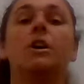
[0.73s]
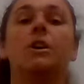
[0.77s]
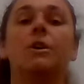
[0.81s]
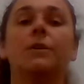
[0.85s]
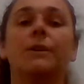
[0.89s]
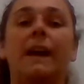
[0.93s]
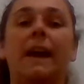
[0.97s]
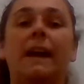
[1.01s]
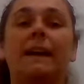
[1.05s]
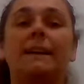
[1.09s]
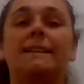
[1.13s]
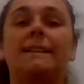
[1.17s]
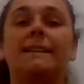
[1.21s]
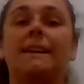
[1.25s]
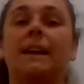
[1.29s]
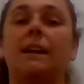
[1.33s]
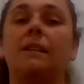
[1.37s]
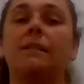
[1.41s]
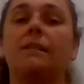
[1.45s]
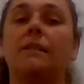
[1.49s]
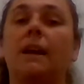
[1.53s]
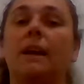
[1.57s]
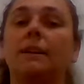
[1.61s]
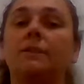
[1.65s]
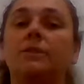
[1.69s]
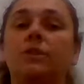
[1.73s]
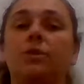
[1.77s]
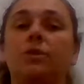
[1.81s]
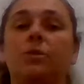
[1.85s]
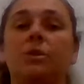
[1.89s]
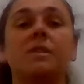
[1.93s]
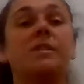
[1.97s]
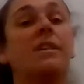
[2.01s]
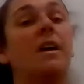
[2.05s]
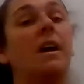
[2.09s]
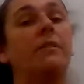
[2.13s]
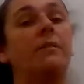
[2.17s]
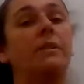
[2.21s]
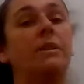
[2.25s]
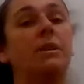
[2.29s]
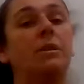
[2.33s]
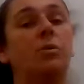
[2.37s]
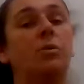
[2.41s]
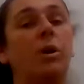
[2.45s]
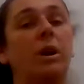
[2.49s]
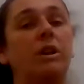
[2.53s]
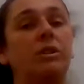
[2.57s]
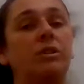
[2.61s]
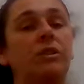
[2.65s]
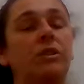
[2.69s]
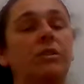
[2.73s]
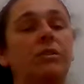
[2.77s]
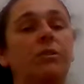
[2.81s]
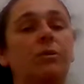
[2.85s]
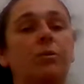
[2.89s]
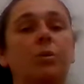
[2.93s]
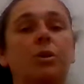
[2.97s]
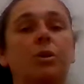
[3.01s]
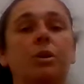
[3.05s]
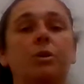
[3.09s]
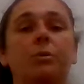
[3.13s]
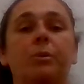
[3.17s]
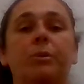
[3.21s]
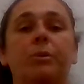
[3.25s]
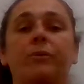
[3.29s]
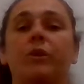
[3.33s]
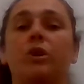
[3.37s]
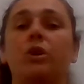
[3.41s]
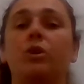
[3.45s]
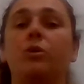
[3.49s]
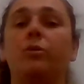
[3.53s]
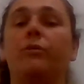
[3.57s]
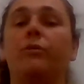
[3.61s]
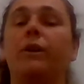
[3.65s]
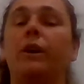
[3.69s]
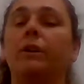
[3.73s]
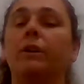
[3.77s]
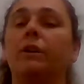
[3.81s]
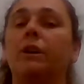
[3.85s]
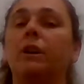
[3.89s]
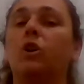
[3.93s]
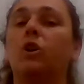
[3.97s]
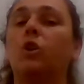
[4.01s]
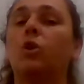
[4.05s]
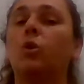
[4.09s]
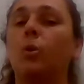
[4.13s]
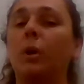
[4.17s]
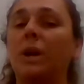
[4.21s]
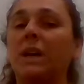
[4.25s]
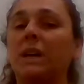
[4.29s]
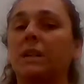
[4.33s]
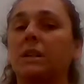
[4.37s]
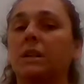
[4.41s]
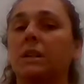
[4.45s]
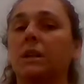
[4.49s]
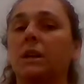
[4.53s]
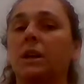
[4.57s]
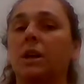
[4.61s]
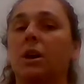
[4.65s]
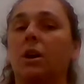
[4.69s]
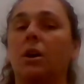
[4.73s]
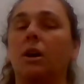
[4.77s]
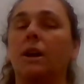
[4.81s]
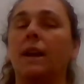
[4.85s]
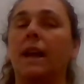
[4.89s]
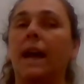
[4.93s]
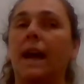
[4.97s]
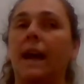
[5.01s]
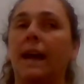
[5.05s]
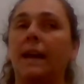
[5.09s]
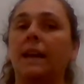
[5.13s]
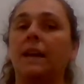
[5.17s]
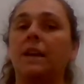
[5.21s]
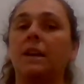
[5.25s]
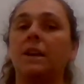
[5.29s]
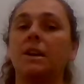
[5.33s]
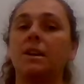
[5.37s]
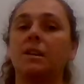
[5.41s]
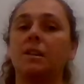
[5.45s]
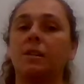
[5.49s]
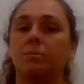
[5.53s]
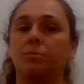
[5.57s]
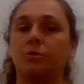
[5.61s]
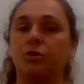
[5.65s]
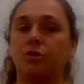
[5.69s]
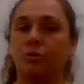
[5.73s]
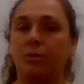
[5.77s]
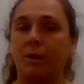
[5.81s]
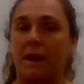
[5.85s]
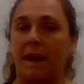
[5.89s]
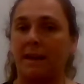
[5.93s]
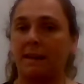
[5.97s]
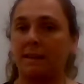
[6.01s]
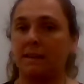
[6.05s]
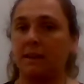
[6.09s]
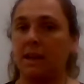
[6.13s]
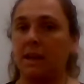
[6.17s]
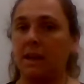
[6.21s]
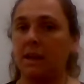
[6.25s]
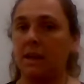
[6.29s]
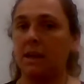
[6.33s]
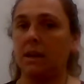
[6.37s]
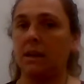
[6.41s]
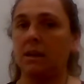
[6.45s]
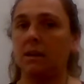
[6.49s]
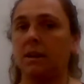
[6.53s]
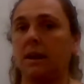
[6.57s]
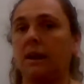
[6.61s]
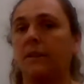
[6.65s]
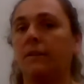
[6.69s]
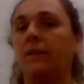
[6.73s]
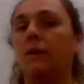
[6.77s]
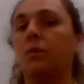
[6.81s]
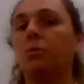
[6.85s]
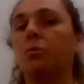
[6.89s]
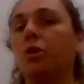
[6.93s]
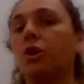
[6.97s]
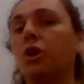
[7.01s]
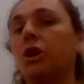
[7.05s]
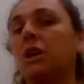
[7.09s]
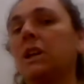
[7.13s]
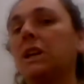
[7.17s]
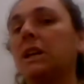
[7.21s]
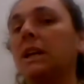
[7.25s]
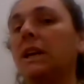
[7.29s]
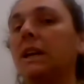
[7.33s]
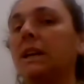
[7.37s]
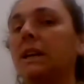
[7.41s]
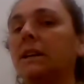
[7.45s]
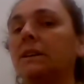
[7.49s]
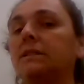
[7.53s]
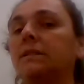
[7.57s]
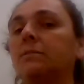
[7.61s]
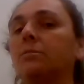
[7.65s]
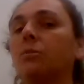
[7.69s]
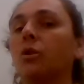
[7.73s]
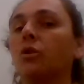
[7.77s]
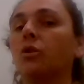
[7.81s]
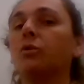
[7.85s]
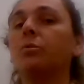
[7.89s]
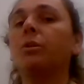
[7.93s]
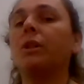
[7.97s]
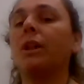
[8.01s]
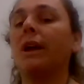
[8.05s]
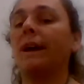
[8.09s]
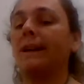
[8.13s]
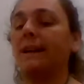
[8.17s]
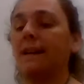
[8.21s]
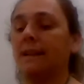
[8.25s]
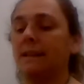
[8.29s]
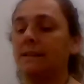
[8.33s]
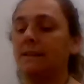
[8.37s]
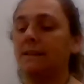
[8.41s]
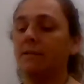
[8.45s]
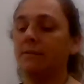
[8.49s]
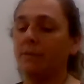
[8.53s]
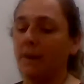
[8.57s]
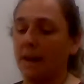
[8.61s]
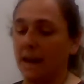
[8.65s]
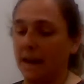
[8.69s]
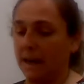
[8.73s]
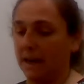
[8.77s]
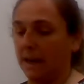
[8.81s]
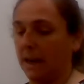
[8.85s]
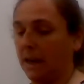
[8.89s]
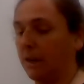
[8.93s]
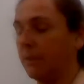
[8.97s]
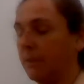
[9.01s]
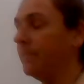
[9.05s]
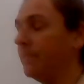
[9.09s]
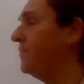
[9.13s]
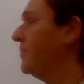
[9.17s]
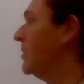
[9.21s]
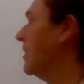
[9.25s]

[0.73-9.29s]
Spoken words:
Okay, today's day 2 on solving equations. We're going to review very quickly on adding and subtracting, and then we're going to lead into multiplying and dividing.